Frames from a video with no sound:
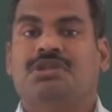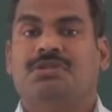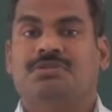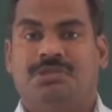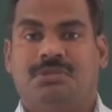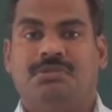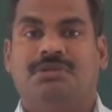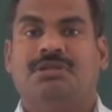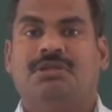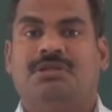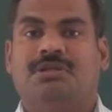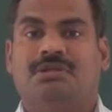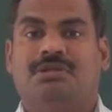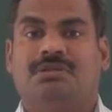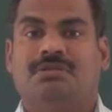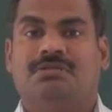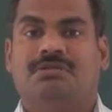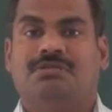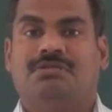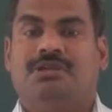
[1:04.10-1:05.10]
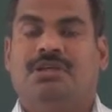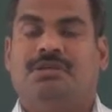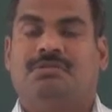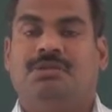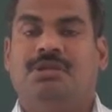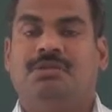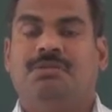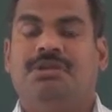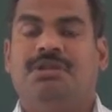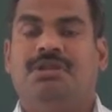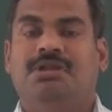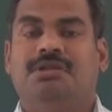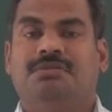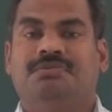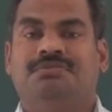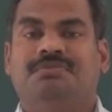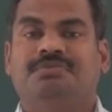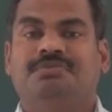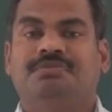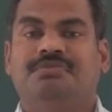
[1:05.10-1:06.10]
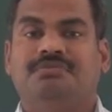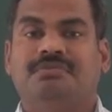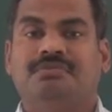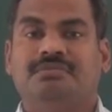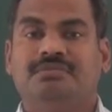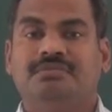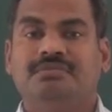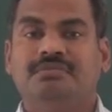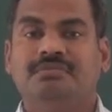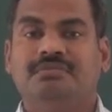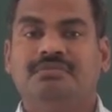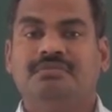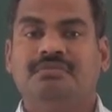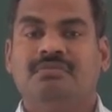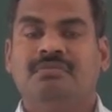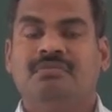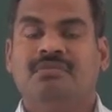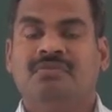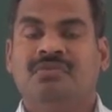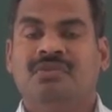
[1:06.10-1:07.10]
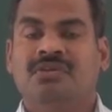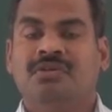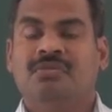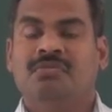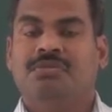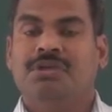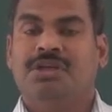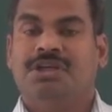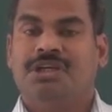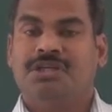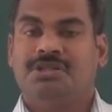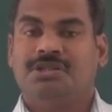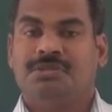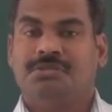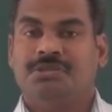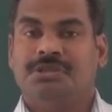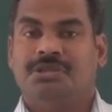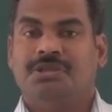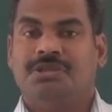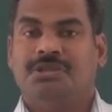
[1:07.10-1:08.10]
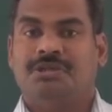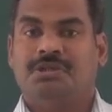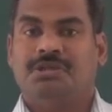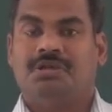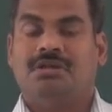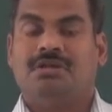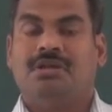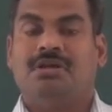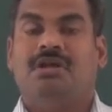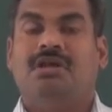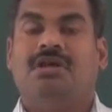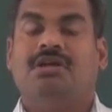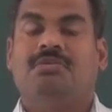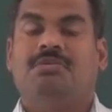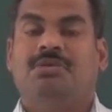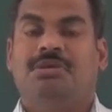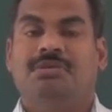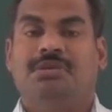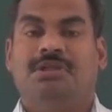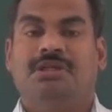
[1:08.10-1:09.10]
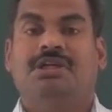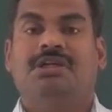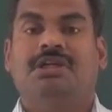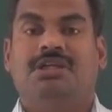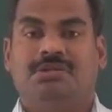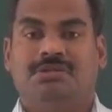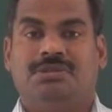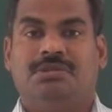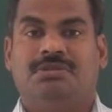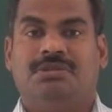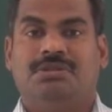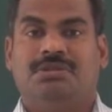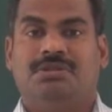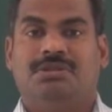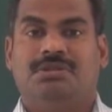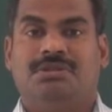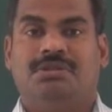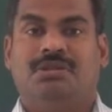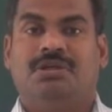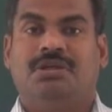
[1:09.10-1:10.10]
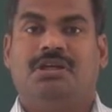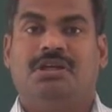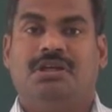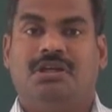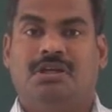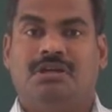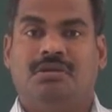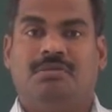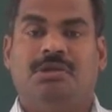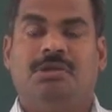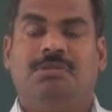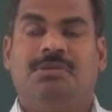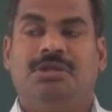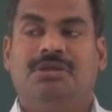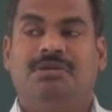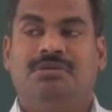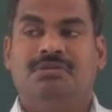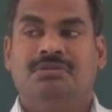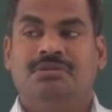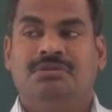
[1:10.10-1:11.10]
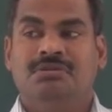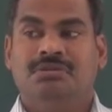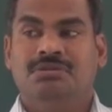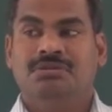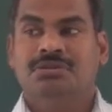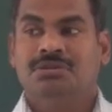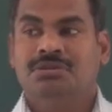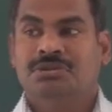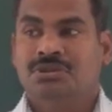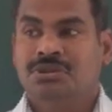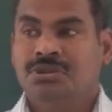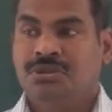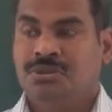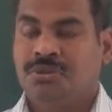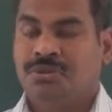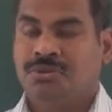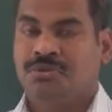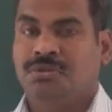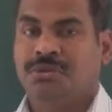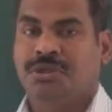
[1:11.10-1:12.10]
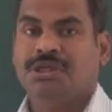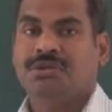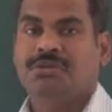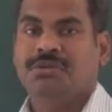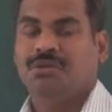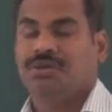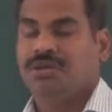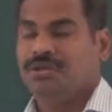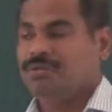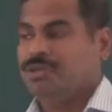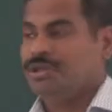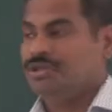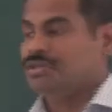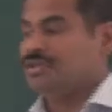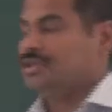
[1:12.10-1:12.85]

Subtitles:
of semiconductor. It may be the P-type semiconductor or it may be the N-type semiconductor. And maybe today we are going for the